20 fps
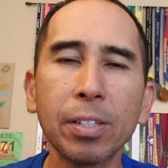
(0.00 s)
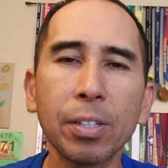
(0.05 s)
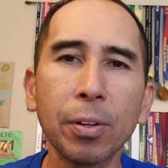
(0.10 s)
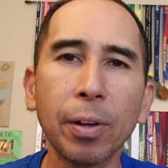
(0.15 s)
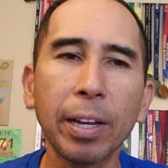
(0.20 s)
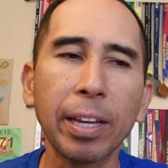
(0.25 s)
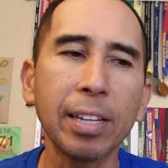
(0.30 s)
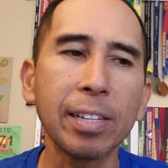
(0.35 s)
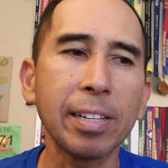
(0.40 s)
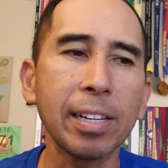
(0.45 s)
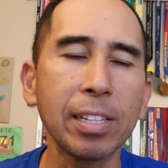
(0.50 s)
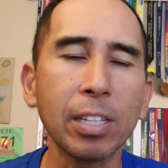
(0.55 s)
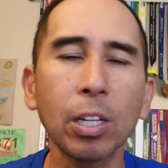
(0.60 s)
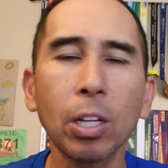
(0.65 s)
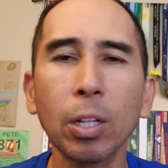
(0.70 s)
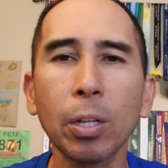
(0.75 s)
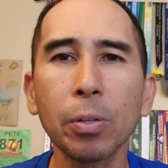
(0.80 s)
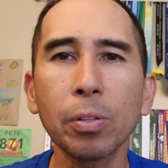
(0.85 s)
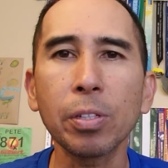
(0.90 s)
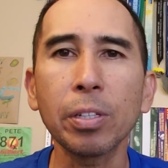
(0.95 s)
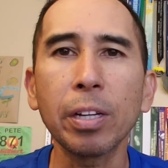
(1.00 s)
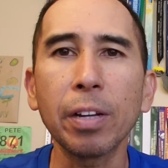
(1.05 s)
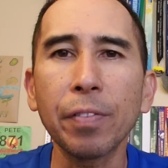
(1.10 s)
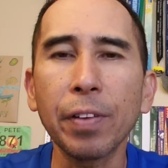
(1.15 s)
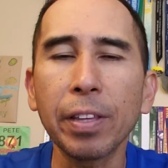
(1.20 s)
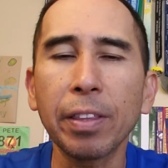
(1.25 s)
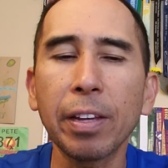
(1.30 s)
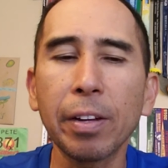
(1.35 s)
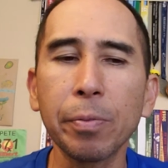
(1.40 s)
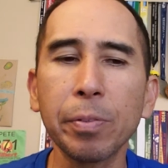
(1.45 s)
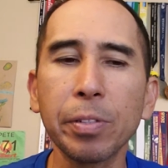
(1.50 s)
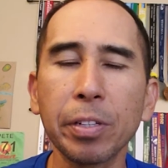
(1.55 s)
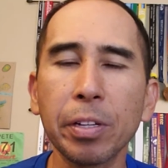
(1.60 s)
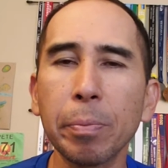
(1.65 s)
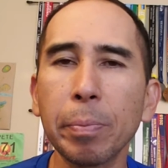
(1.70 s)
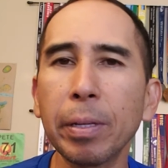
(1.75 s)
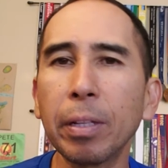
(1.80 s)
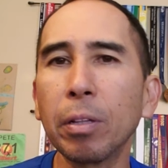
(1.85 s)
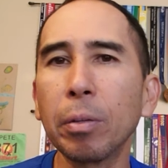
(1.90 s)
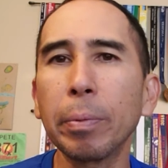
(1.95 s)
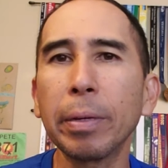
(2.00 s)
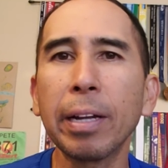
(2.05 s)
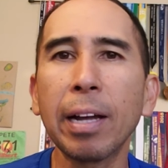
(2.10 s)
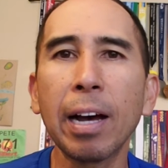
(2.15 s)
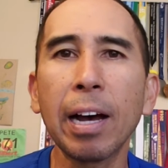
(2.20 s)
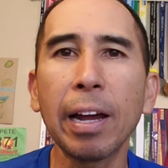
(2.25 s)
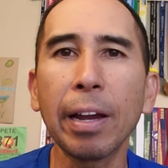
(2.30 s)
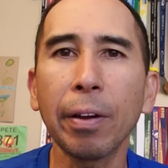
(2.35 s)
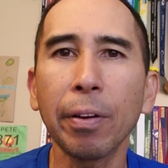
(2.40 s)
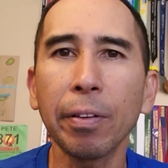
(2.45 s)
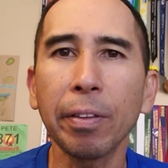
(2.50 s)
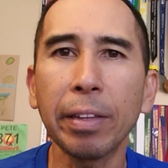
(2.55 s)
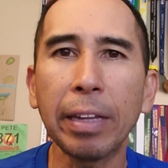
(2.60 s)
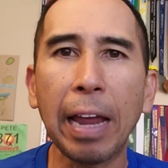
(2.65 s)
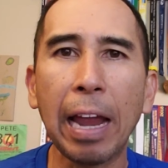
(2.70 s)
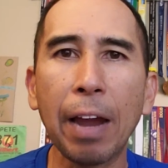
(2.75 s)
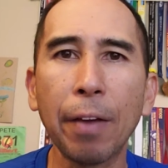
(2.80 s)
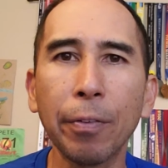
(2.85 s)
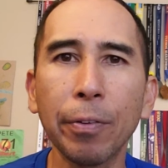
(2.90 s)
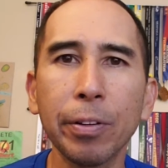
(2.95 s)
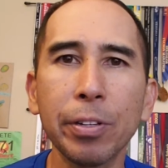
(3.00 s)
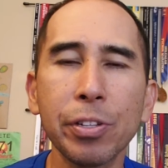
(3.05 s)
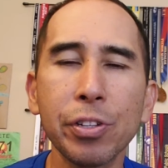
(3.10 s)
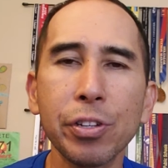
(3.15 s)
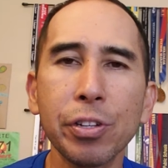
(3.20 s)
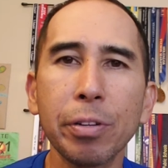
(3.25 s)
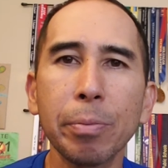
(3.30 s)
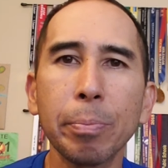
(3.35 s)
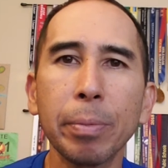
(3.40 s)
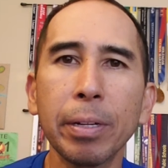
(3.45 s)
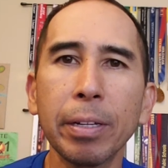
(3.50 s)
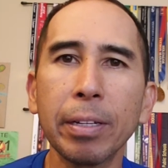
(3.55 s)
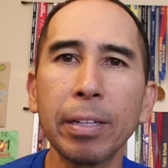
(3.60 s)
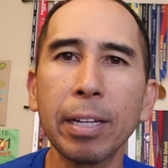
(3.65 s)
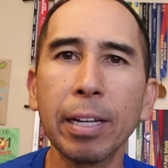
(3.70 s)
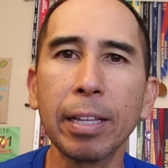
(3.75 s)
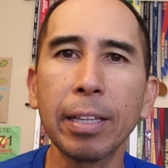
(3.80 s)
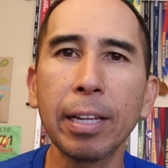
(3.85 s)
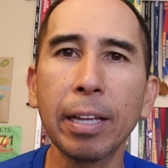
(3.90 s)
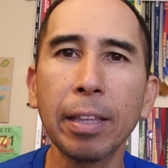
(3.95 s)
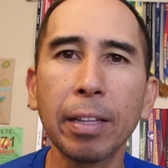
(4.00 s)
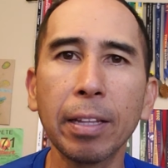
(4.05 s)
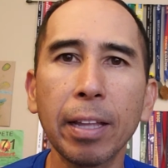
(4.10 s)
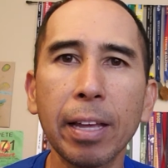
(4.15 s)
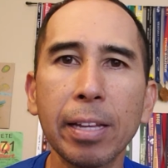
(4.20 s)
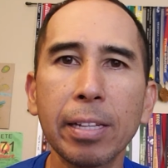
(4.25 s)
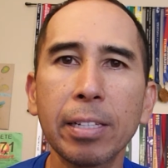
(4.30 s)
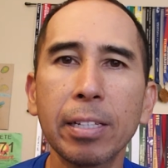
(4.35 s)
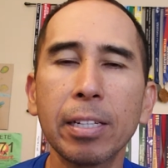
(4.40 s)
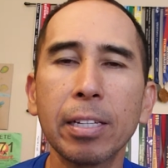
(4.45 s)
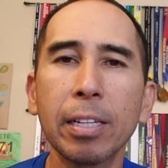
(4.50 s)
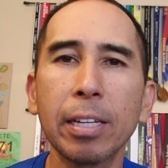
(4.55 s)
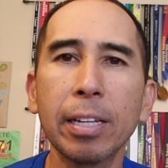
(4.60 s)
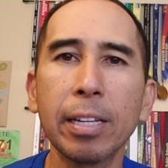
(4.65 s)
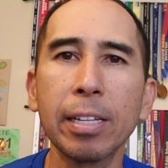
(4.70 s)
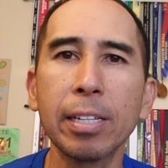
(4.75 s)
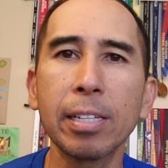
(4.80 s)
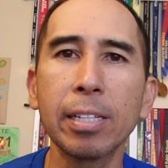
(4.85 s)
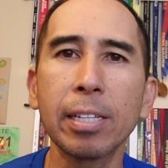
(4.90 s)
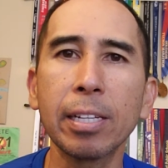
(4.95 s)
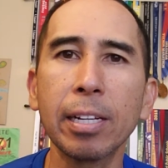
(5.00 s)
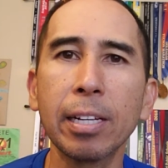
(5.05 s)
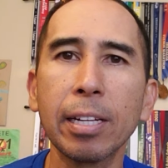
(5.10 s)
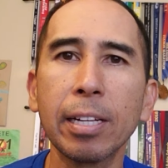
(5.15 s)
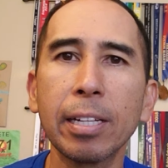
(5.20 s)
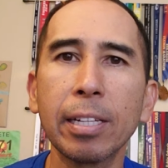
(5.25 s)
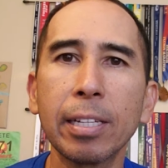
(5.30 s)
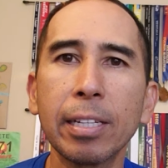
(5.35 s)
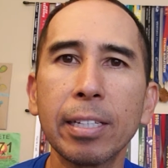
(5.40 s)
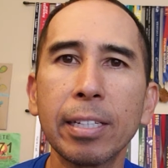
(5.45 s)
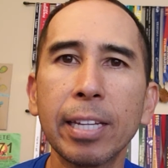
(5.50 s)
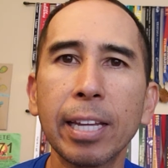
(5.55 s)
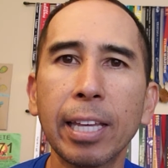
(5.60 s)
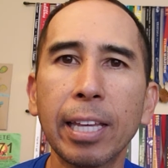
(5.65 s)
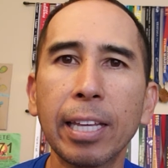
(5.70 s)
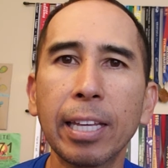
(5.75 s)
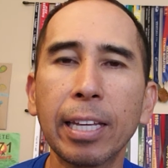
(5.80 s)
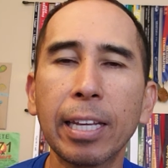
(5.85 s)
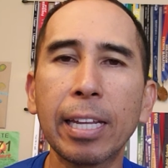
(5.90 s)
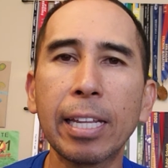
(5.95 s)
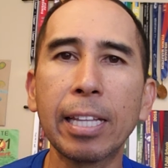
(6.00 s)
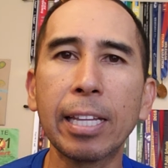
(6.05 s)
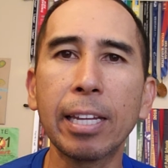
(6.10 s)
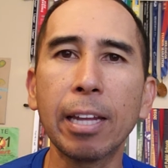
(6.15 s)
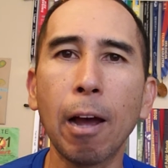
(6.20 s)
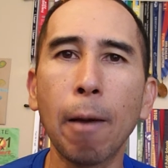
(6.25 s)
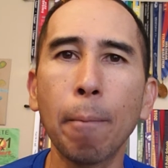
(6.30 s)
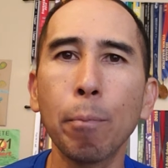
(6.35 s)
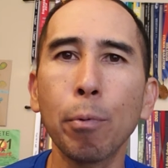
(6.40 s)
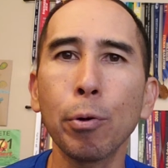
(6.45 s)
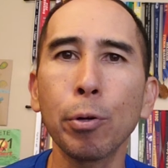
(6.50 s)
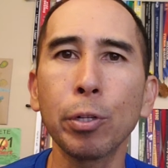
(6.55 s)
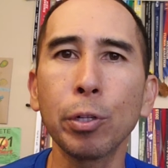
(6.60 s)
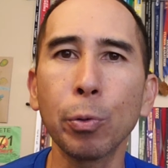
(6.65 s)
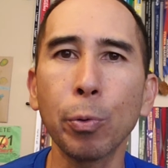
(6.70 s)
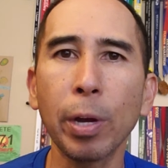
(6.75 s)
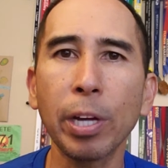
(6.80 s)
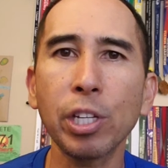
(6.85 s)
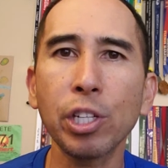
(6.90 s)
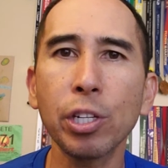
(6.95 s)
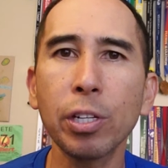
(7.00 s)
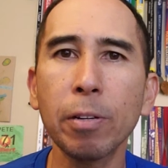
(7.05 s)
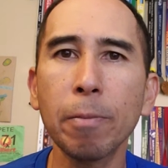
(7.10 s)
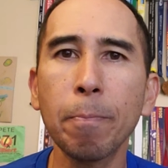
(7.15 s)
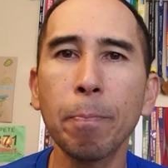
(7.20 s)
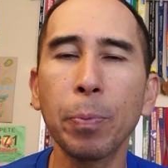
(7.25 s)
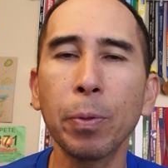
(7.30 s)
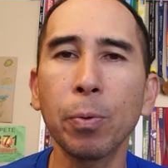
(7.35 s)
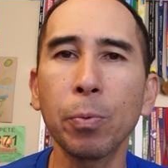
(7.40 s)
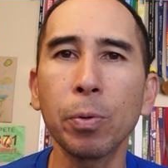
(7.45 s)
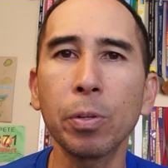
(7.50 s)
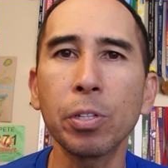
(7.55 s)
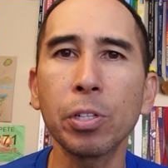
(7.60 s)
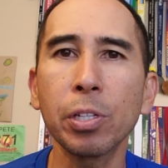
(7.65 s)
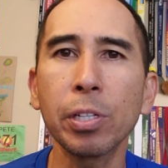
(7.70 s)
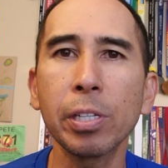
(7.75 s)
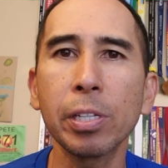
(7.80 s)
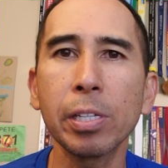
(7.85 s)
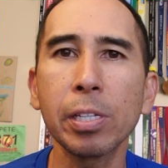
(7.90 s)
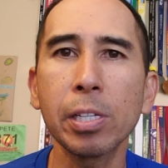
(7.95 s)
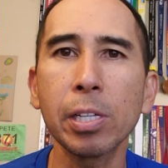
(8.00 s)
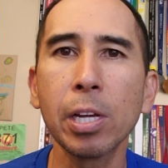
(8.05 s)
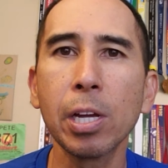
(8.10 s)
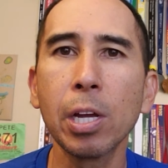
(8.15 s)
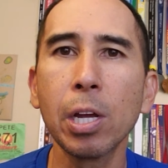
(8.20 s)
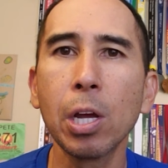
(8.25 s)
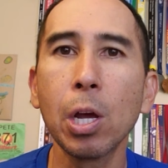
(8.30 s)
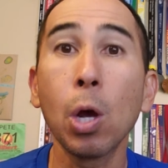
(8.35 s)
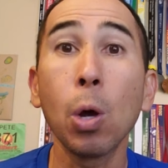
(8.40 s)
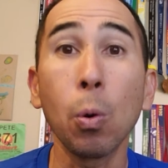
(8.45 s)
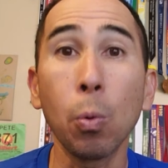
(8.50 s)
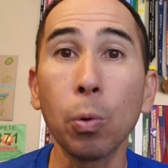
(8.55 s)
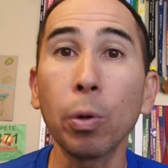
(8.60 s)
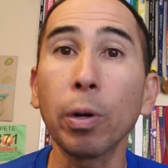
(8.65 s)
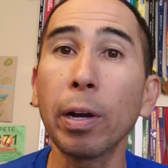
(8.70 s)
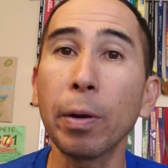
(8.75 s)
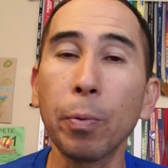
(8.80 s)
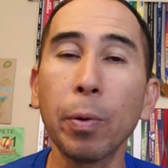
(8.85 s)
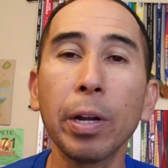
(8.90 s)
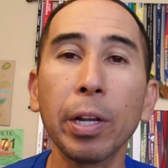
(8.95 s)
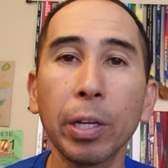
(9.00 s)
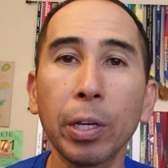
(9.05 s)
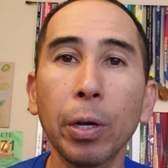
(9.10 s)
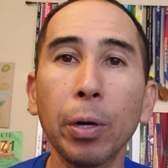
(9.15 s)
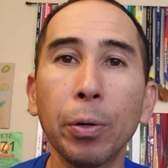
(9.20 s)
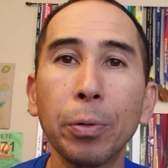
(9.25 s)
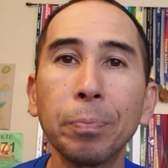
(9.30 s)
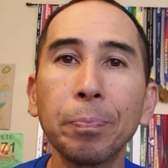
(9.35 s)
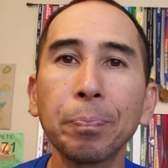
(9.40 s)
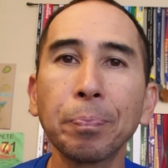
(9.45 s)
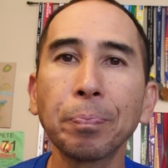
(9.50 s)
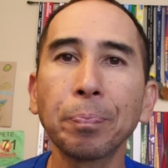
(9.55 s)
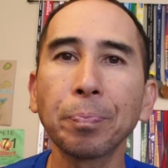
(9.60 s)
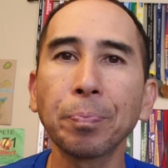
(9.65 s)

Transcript: So I guess that's close enough. I thought it was going to be a little bit higher on the average. But uh, nonetheless, it is uh, ticking in the upward direction, which is where I want to go.